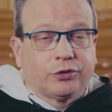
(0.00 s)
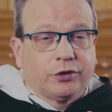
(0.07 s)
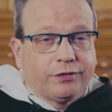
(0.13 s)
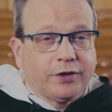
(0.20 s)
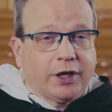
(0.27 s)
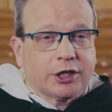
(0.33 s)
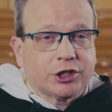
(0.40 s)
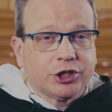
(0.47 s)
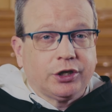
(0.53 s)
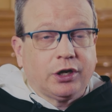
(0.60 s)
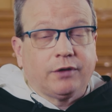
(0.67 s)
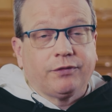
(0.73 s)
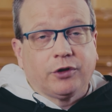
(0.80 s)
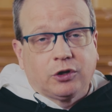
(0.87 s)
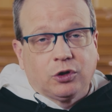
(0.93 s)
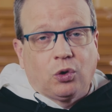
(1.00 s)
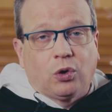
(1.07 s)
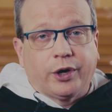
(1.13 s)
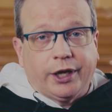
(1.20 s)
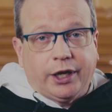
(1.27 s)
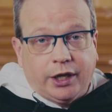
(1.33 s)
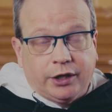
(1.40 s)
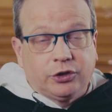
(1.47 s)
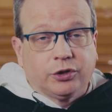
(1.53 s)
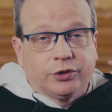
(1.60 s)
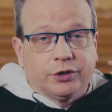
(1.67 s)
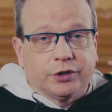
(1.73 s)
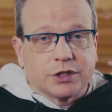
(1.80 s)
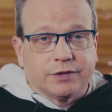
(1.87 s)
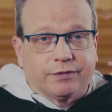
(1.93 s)
reflection of the glory and
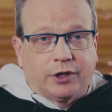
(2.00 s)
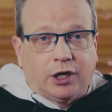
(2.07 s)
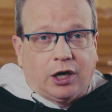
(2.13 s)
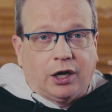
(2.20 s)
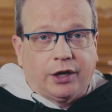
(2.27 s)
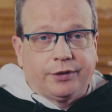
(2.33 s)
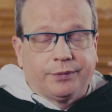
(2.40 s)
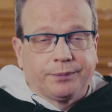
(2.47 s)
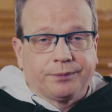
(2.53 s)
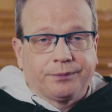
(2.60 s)
goodness of God.